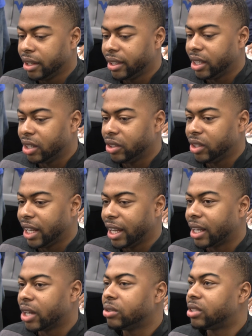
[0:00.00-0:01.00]
you know, you
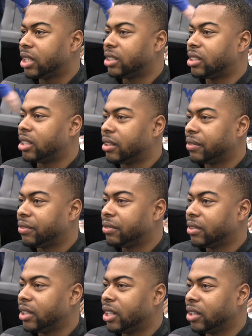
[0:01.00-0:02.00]
can't coach that stuff,
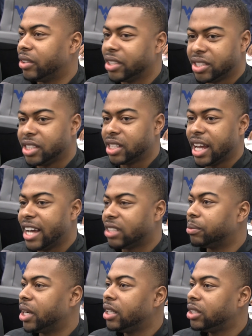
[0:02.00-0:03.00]
you know, in the season
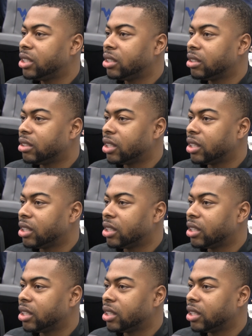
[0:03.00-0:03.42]
as much